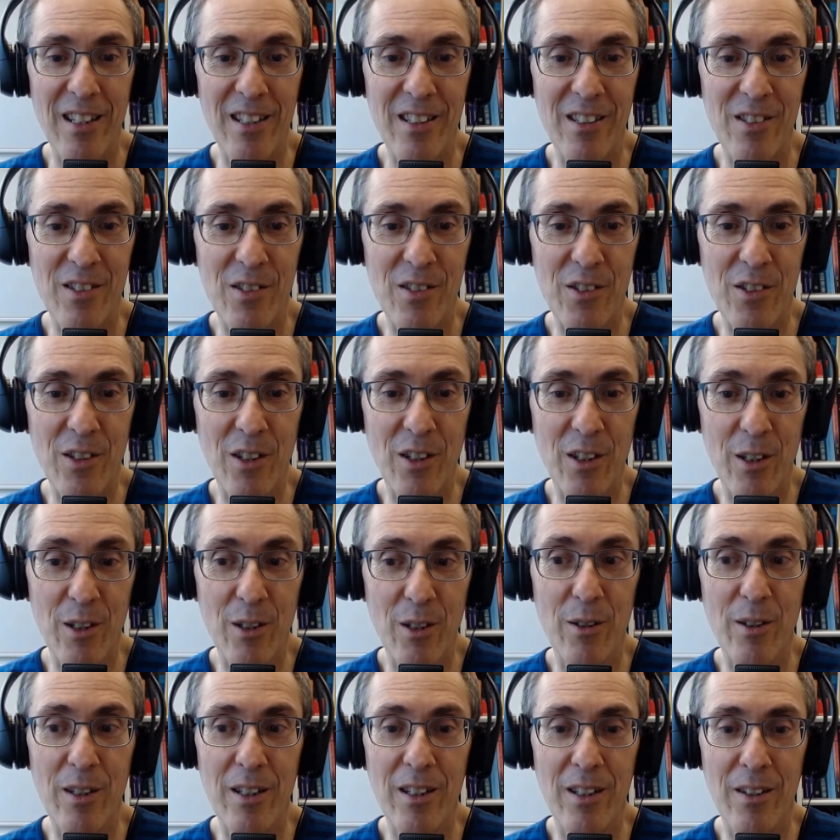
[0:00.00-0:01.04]

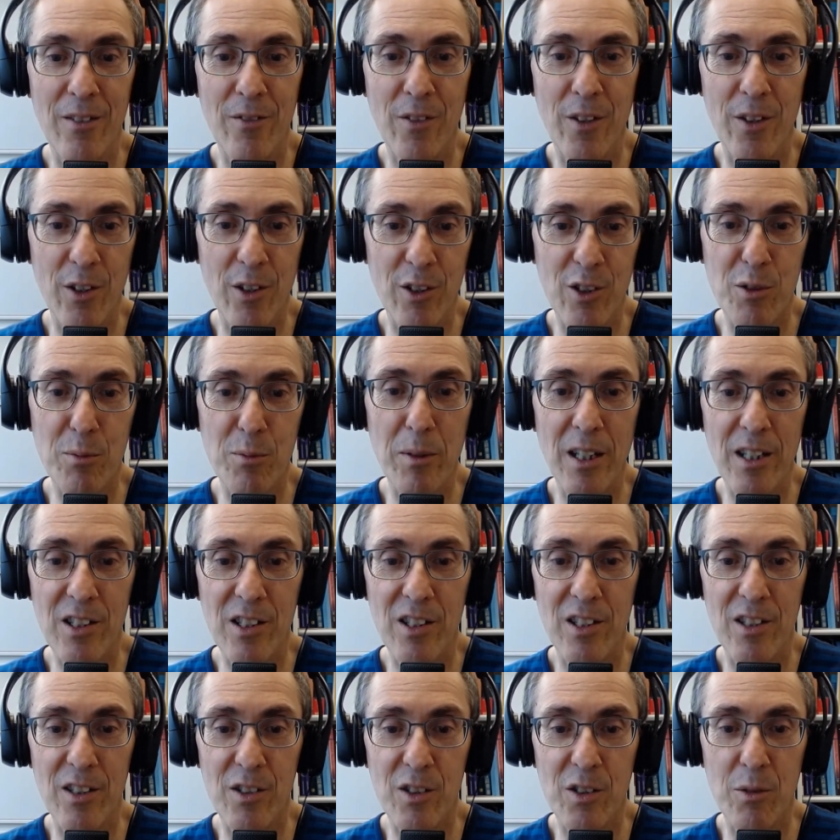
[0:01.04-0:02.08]
So uh, for those
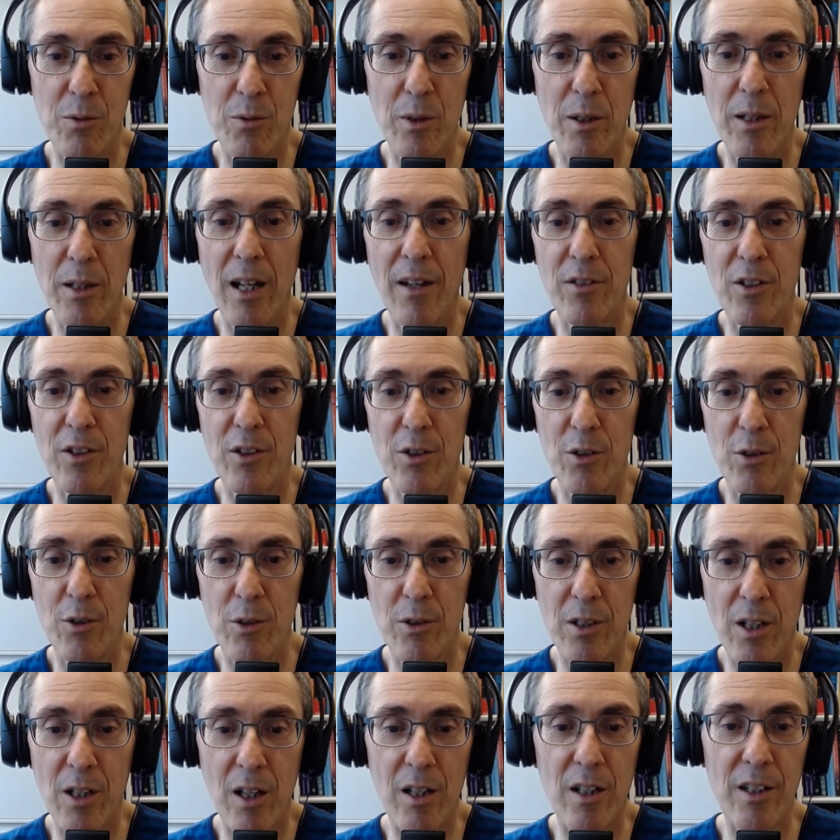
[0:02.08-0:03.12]
patients, we have to do
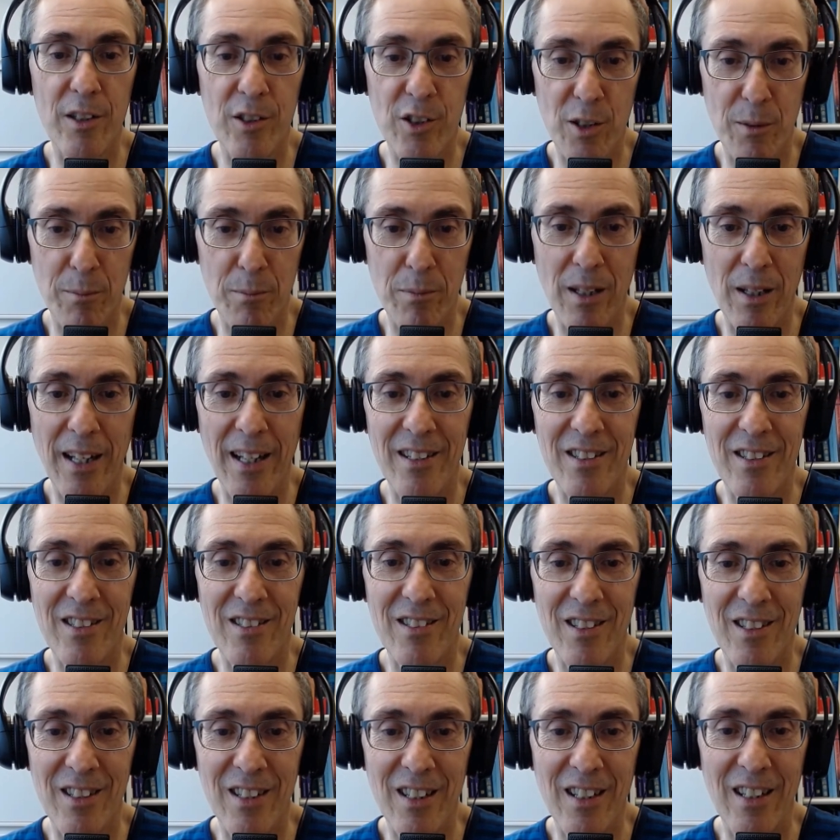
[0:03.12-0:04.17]
cartilage
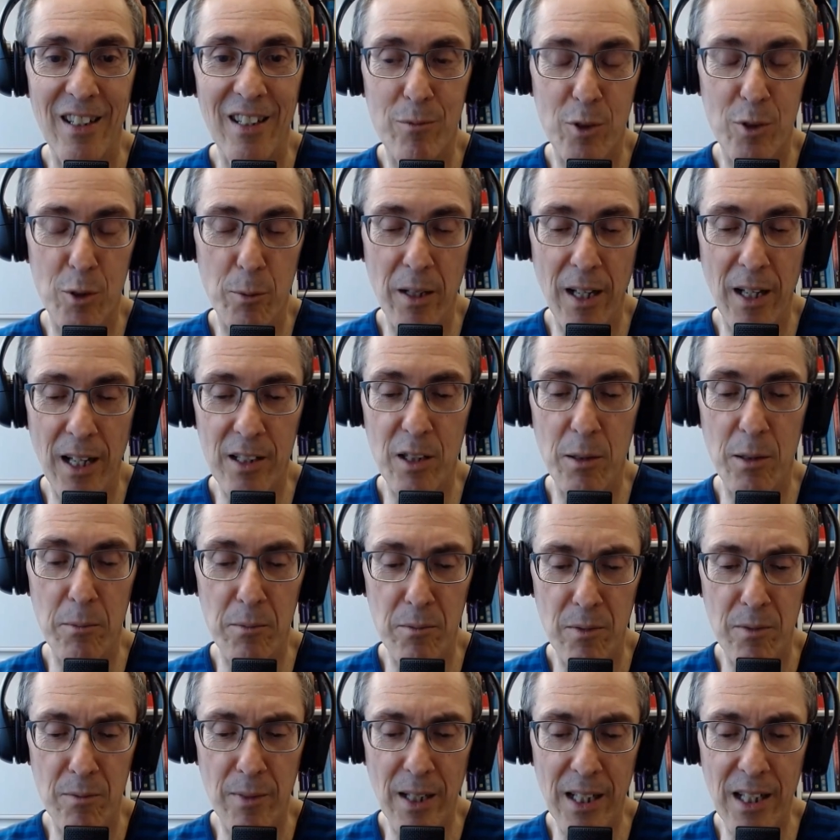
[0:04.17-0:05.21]
implants. So I'm
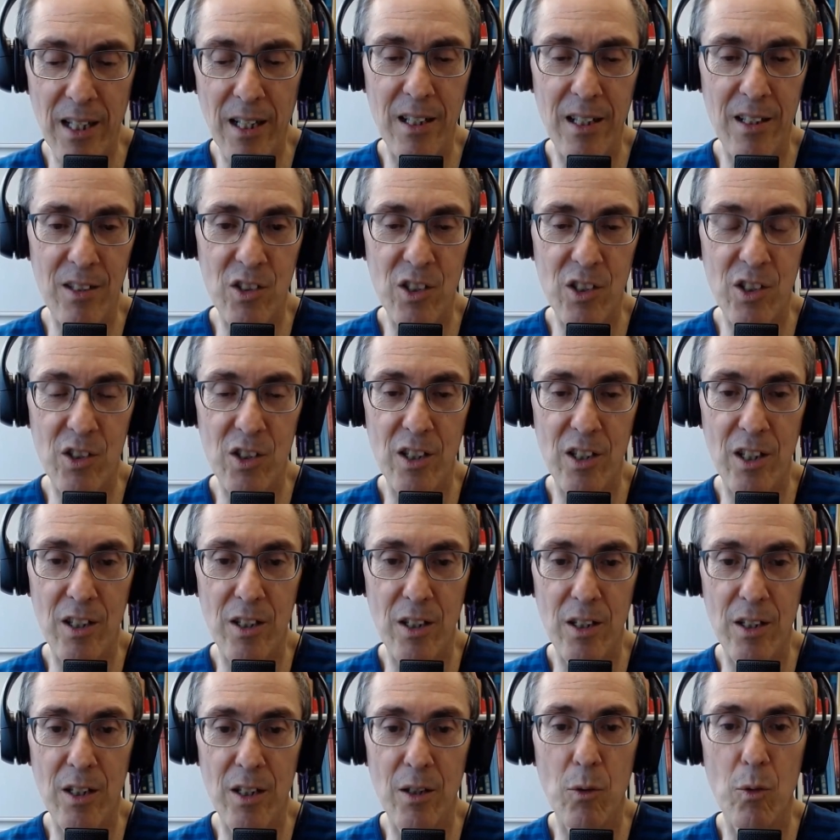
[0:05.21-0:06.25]
making an incision in
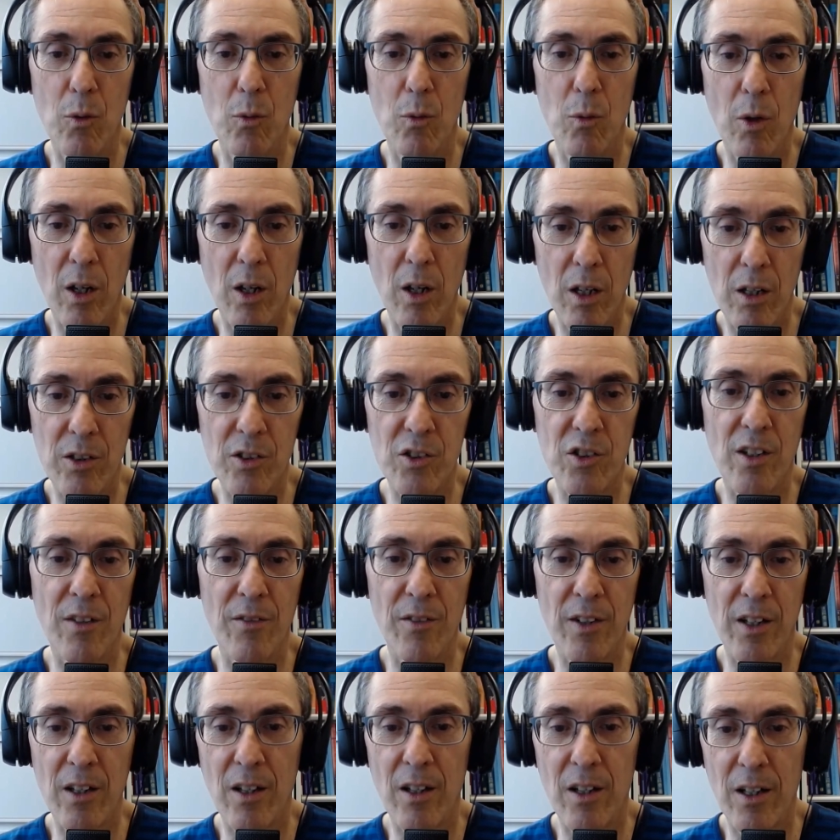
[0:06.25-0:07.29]
the walls of
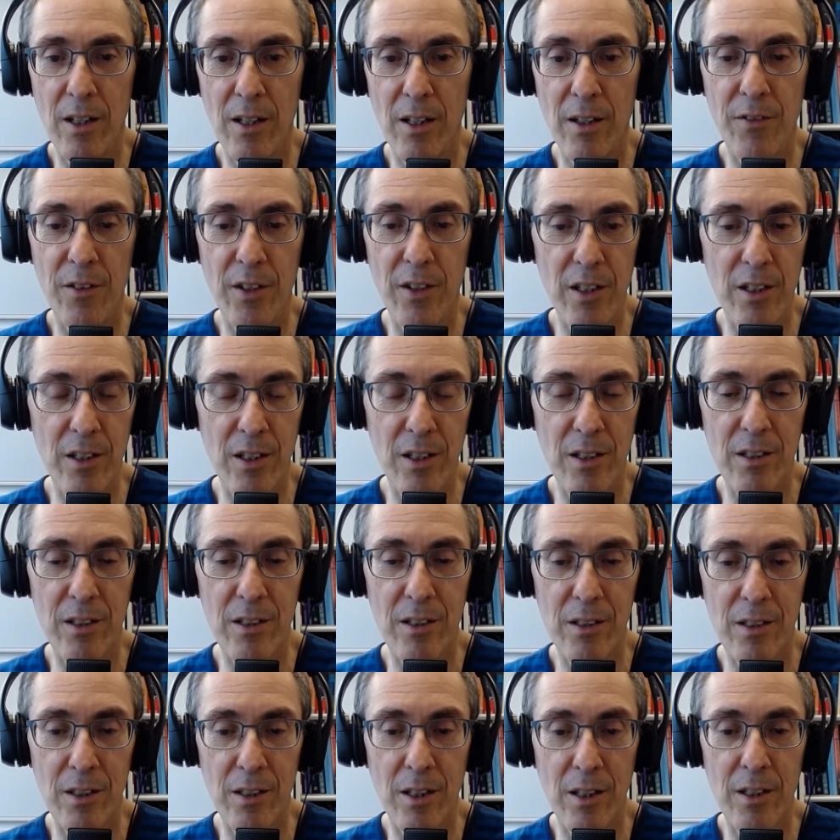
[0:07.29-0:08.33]
the car of the
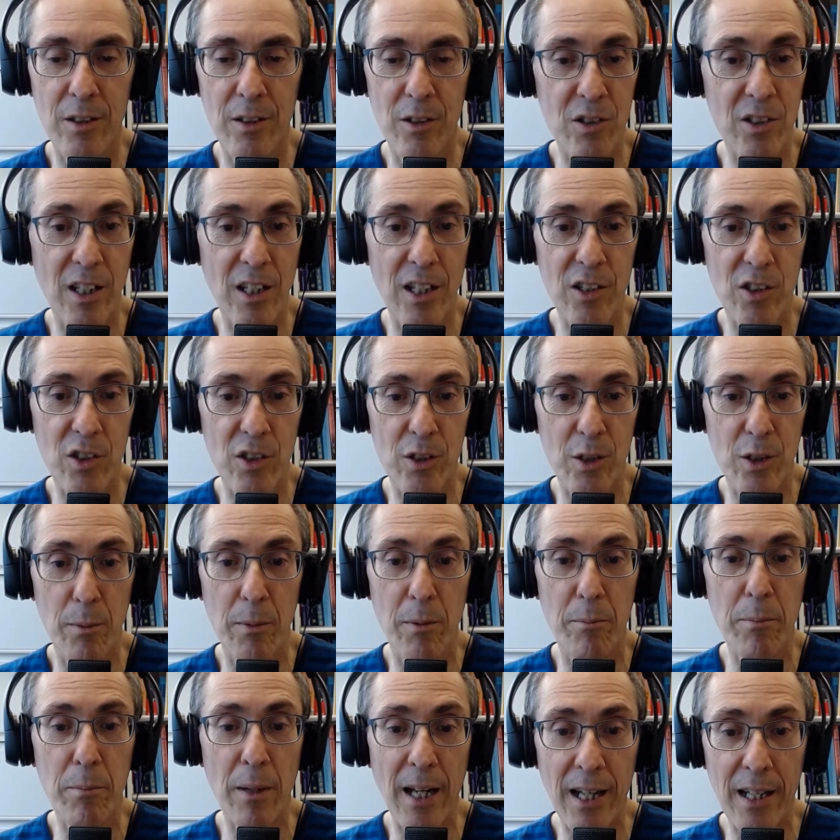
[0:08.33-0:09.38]
uh, eustachian tube
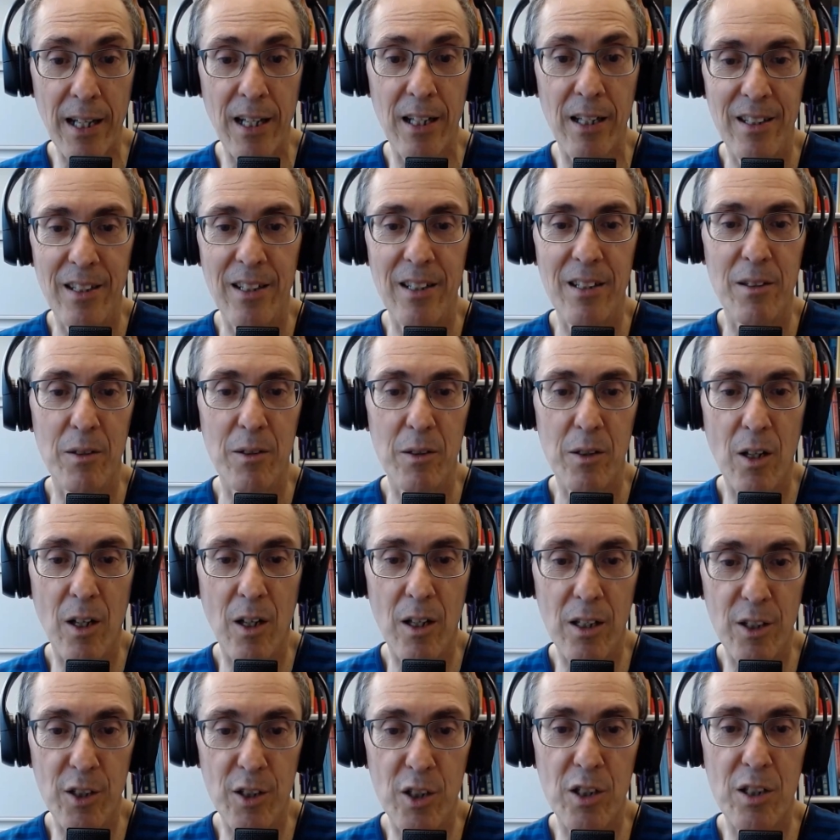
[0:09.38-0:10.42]
and packing
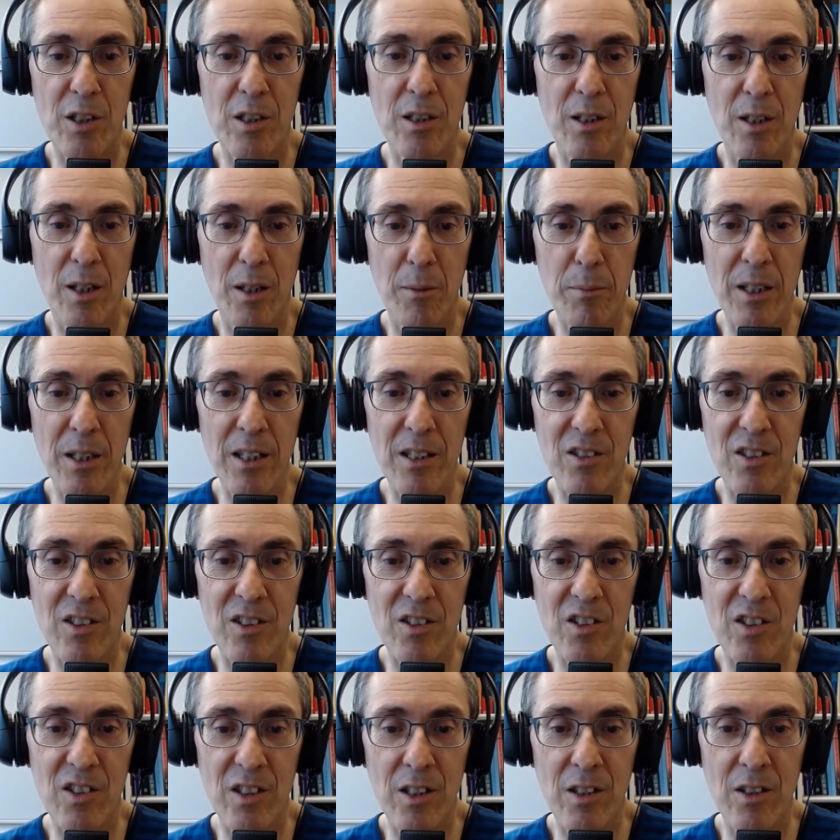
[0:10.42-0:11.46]
cartilage uh,
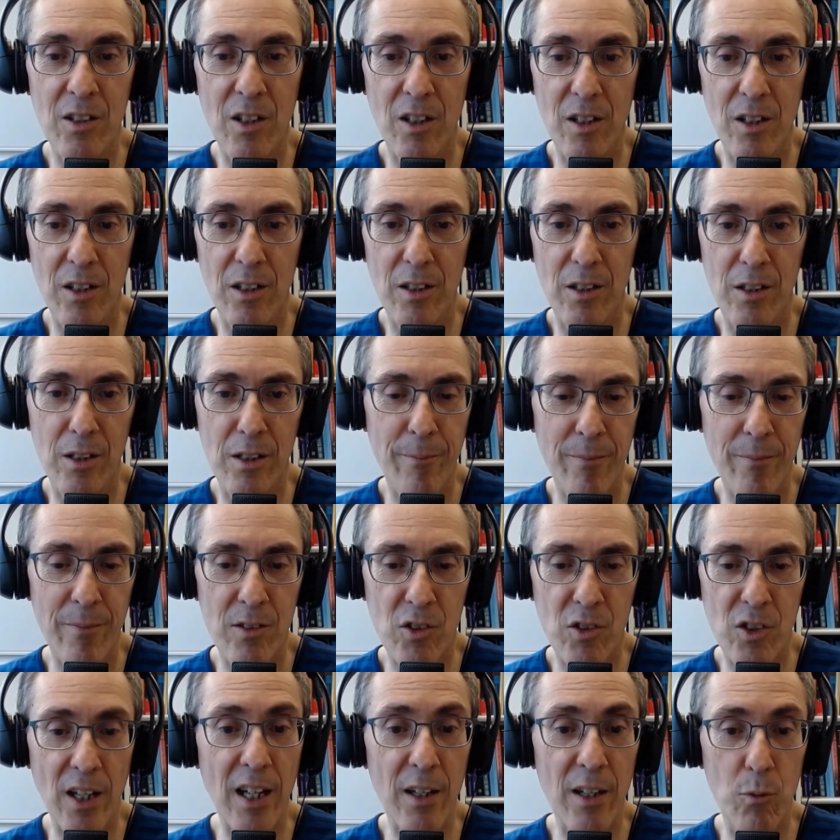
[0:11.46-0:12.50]
pieces into the
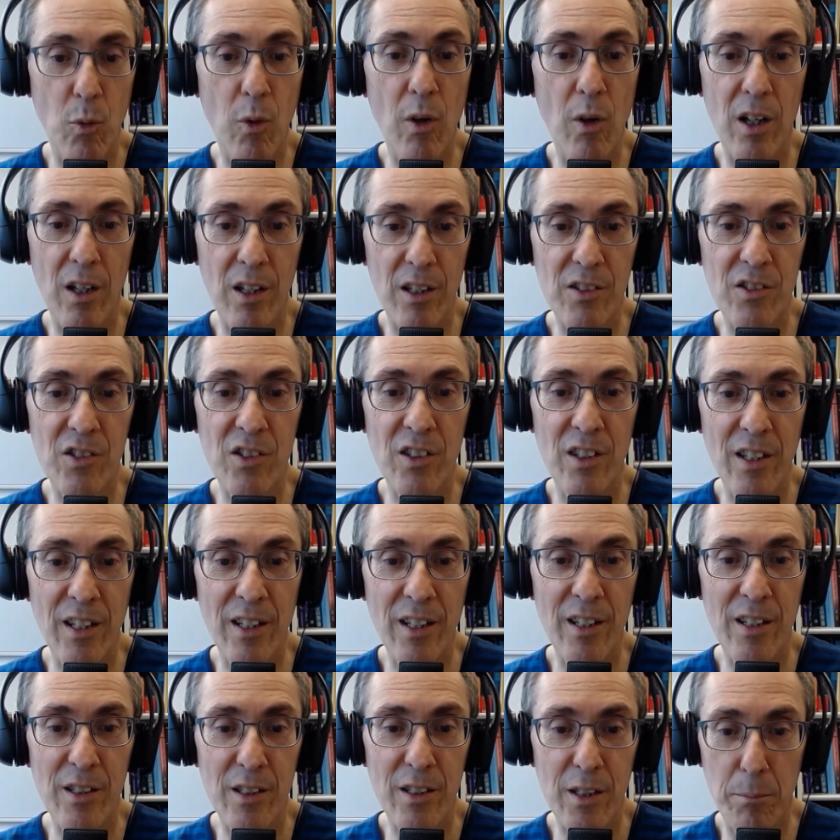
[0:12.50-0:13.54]
side walls
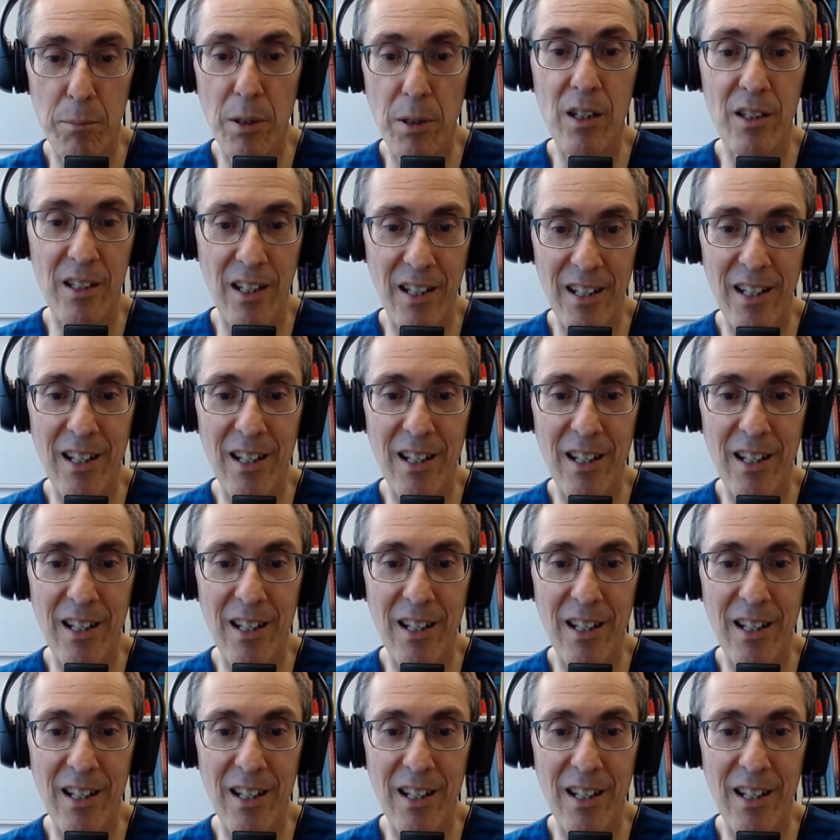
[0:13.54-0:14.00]
to bulk it